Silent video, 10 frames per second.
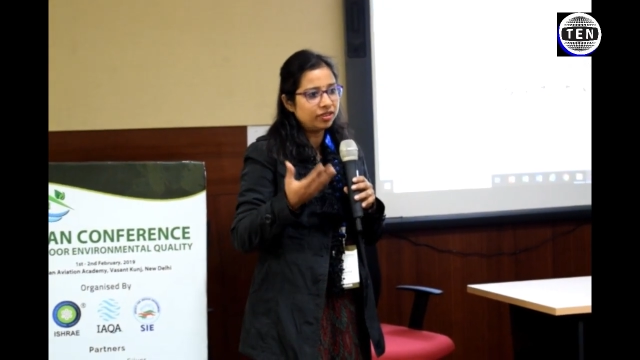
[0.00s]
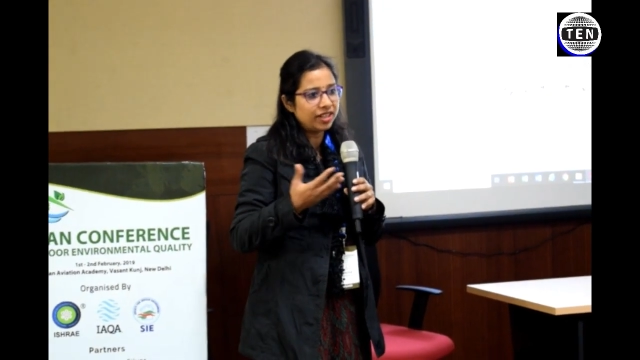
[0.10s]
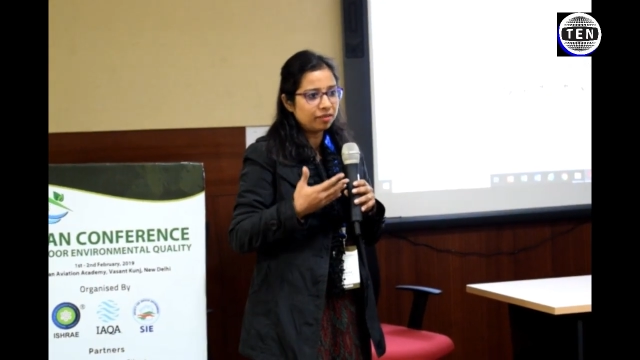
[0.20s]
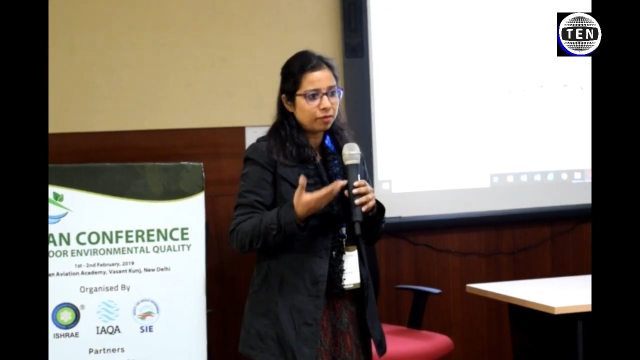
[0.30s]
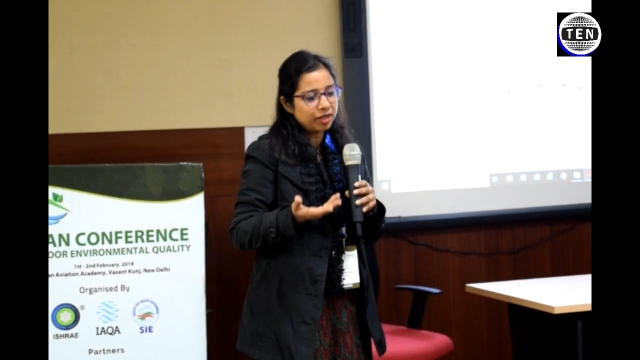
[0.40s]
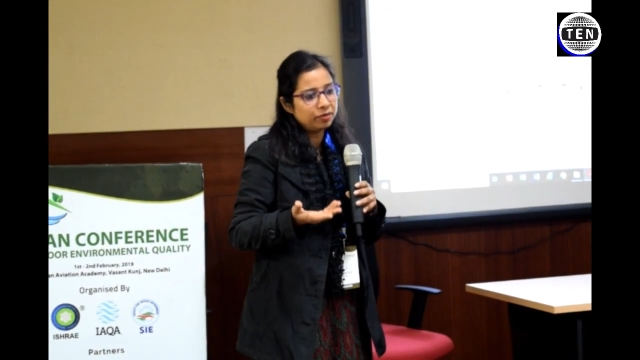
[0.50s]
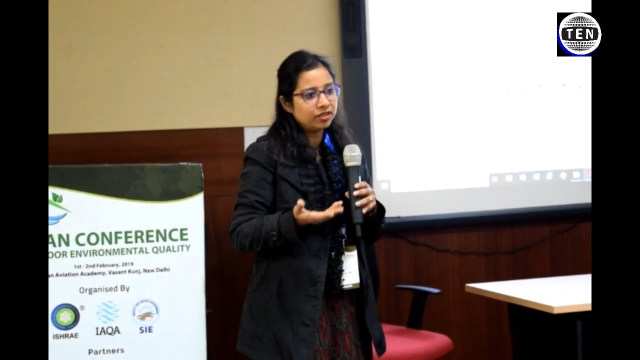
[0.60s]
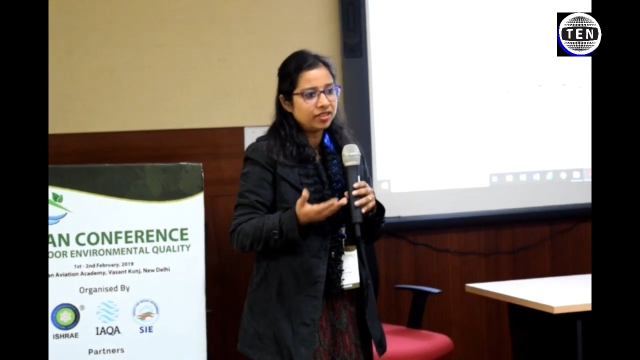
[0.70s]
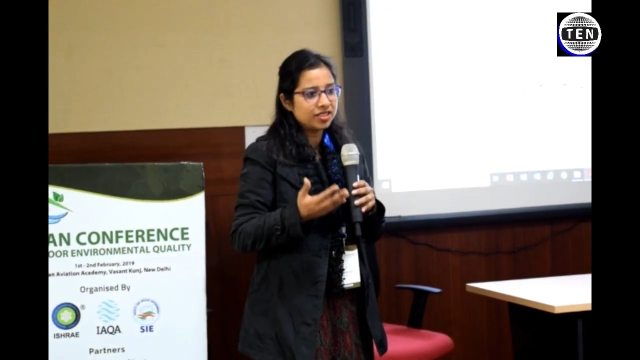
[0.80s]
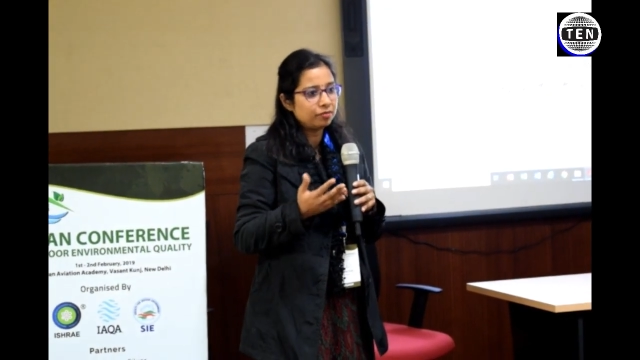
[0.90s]
that might be the
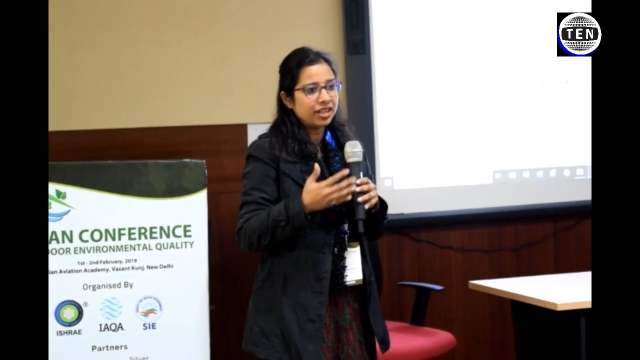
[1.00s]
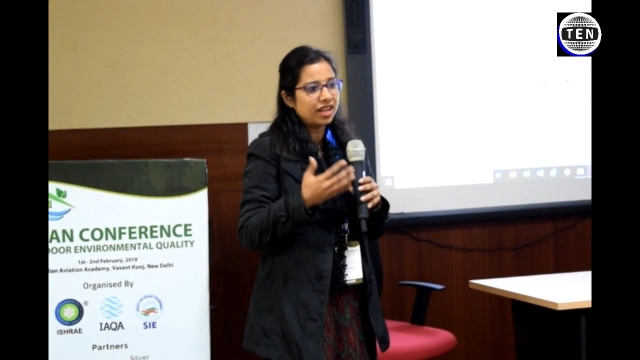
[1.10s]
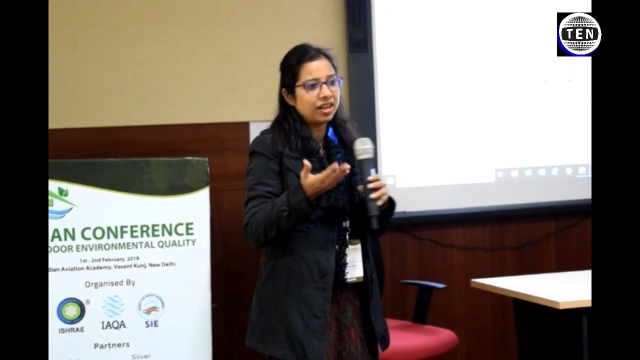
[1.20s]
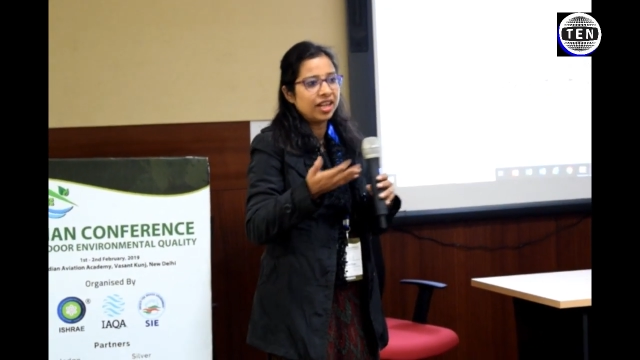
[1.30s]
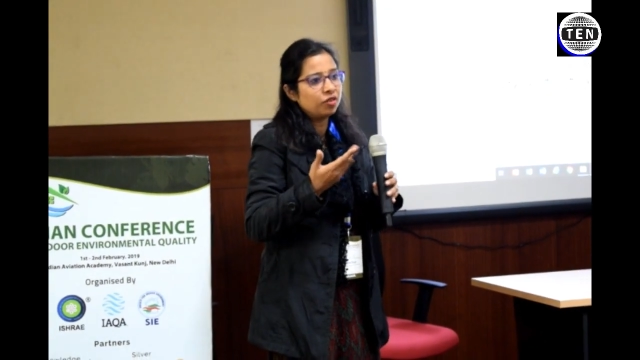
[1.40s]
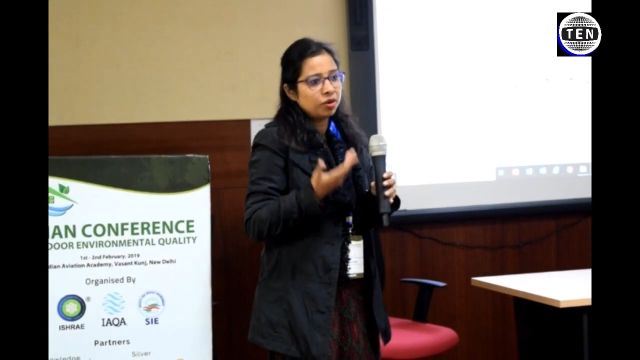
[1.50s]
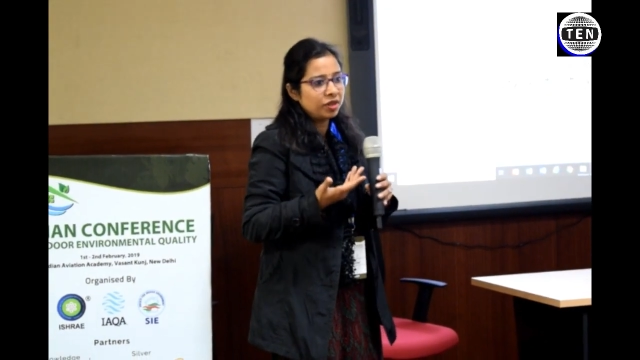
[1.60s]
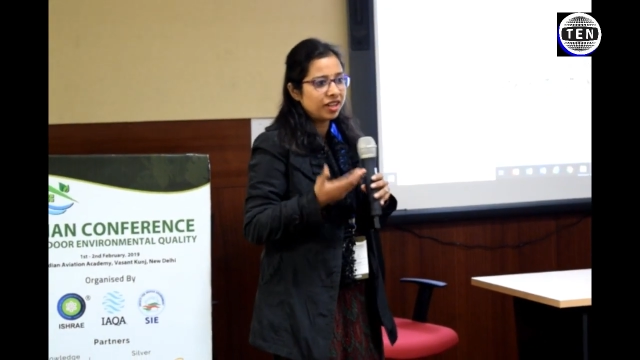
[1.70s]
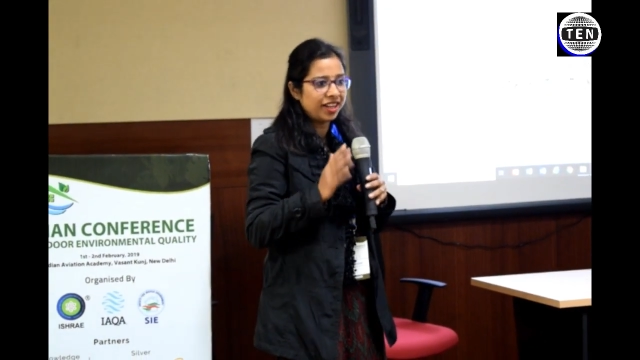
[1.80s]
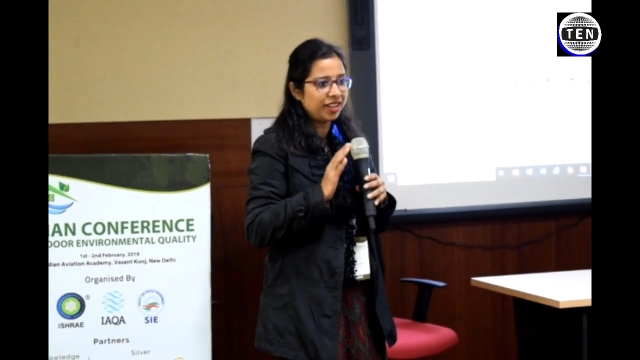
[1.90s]
reason but I have
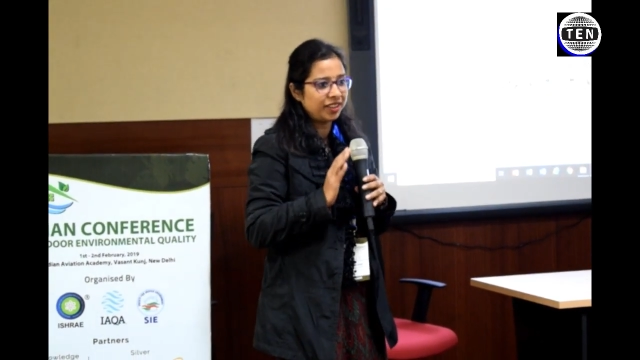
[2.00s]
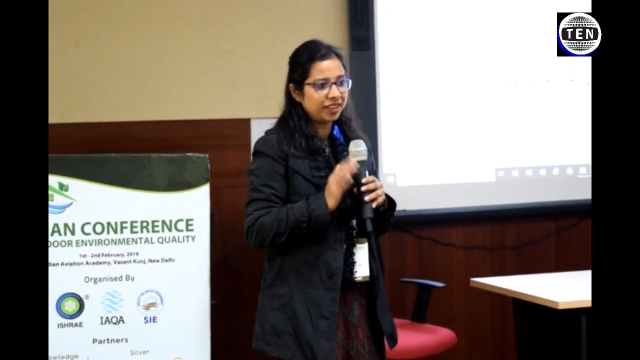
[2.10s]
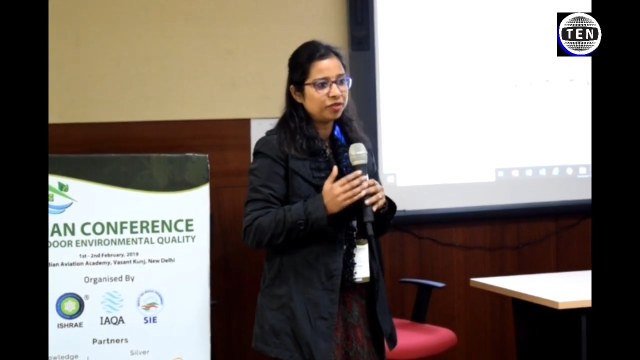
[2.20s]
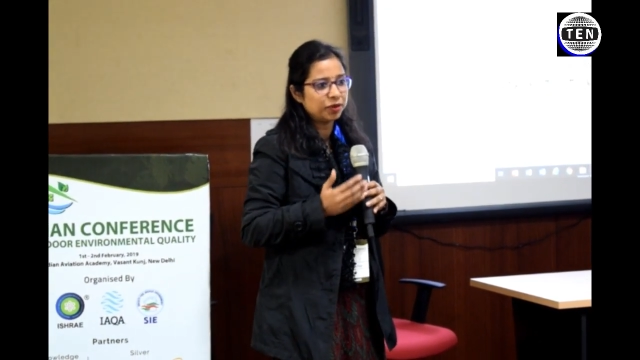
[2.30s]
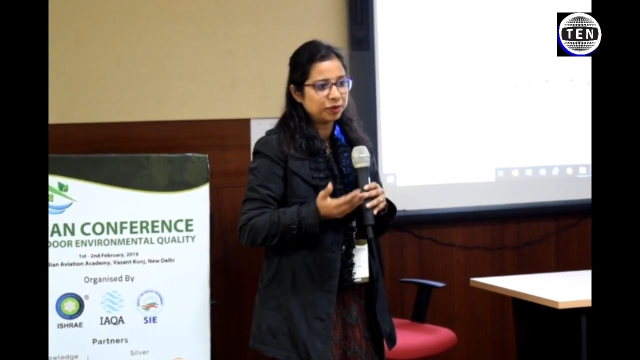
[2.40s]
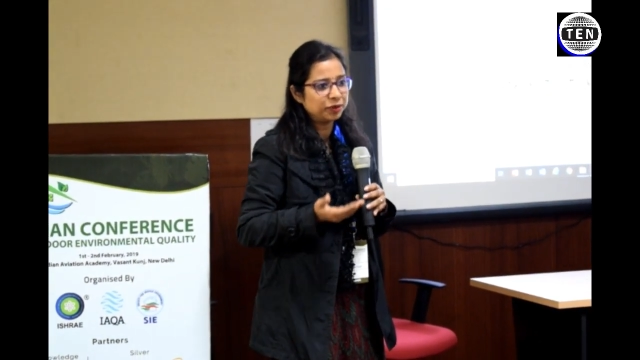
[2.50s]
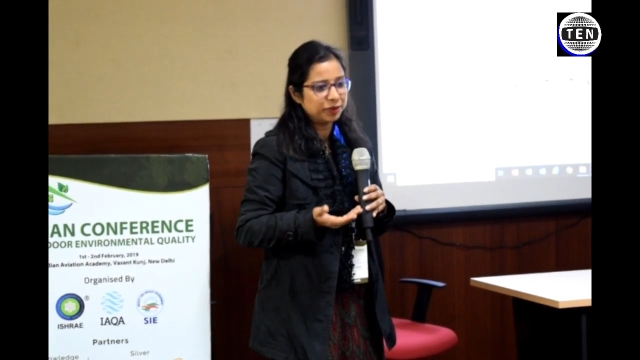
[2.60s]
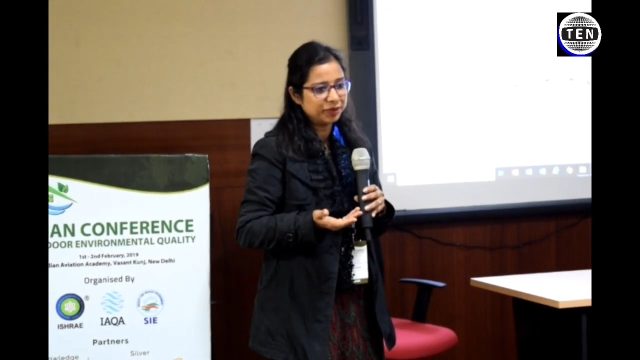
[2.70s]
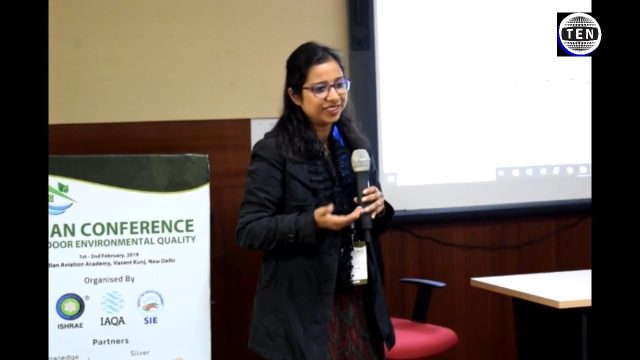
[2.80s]
I have no no,